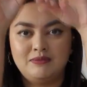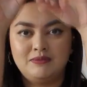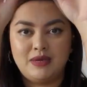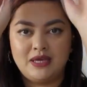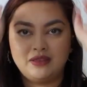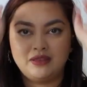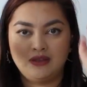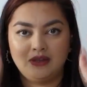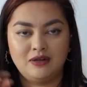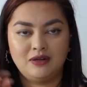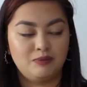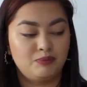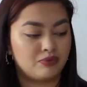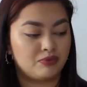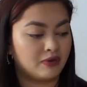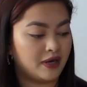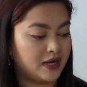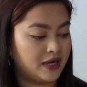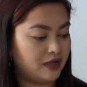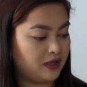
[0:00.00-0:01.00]
make the little
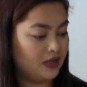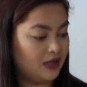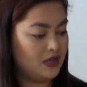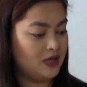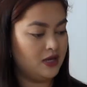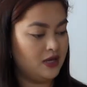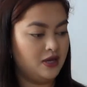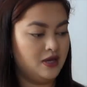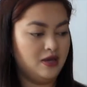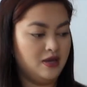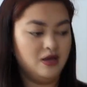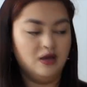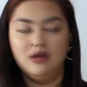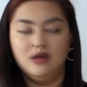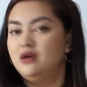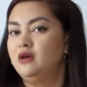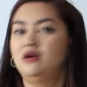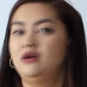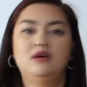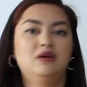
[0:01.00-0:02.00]
braid.
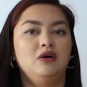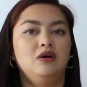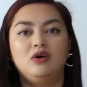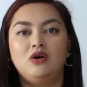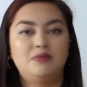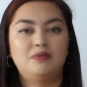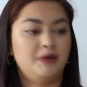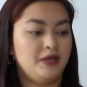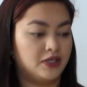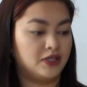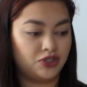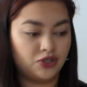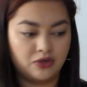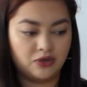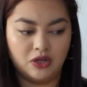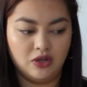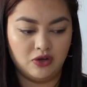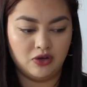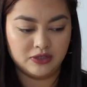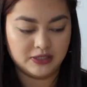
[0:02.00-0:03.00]
Oh, but it
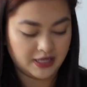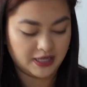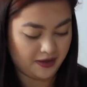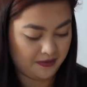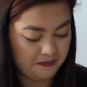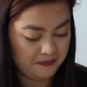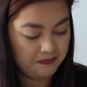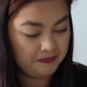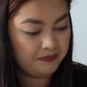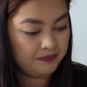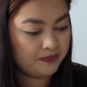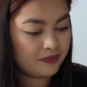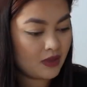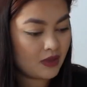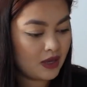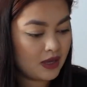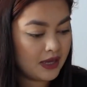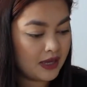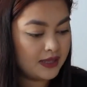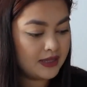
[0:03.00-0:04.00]
took a long time.
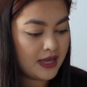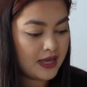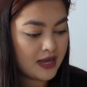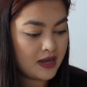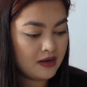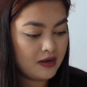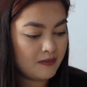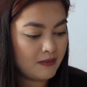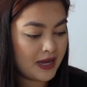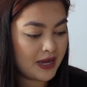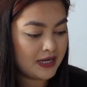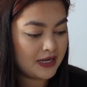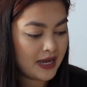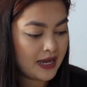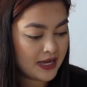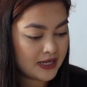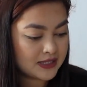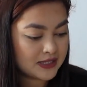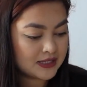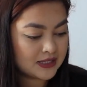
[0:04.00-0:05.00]
And then my
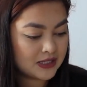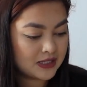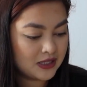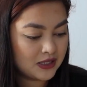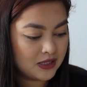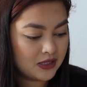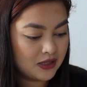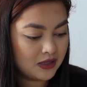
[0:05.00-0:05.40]
next